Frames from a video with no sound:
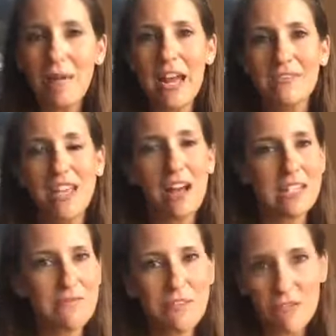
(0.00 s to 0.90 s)
I have
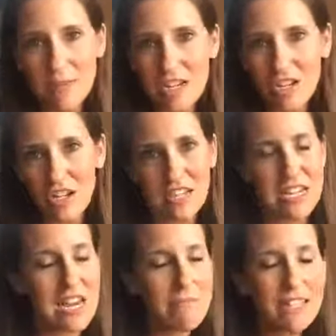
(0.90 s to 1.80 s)
tons of information on the
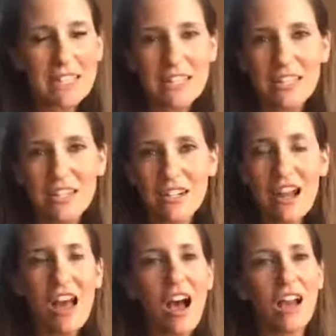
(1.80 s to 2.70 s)
Nima Sensor,
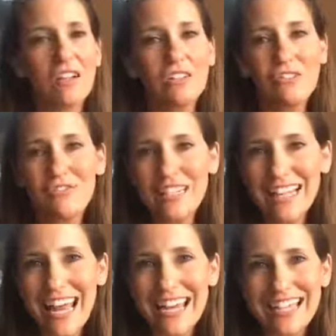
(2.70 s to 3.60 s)
on gluten-free
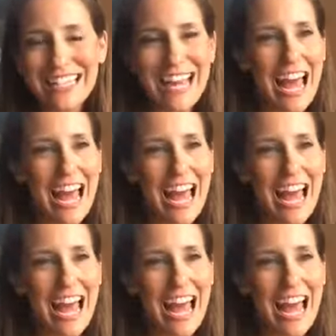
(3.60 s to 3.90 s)
diets.